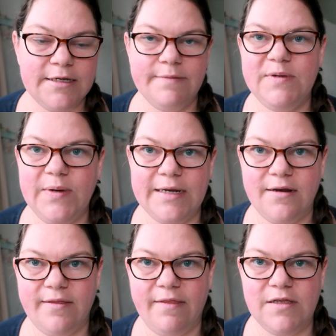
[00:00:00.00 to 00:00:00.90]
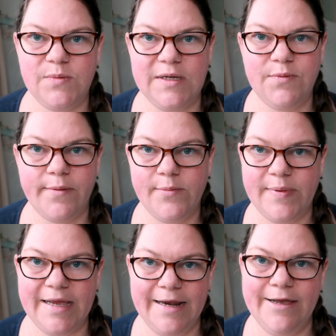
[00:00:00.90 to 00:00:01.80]
gonna be working on that this week,
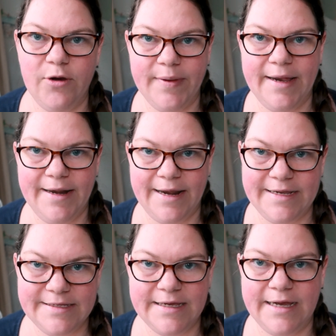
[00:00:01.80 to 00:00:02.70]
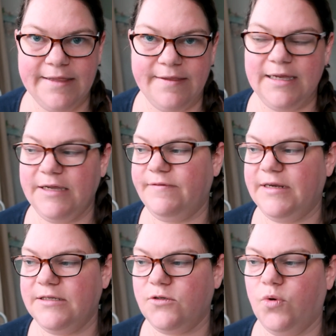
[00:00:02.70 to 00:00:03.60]
probably a little bit later in the
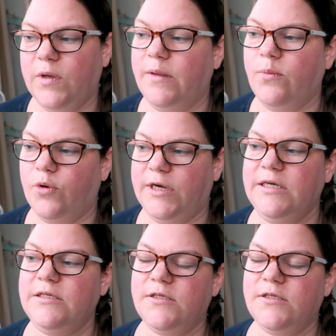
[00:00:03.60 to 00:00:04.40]
evenings or in the morning.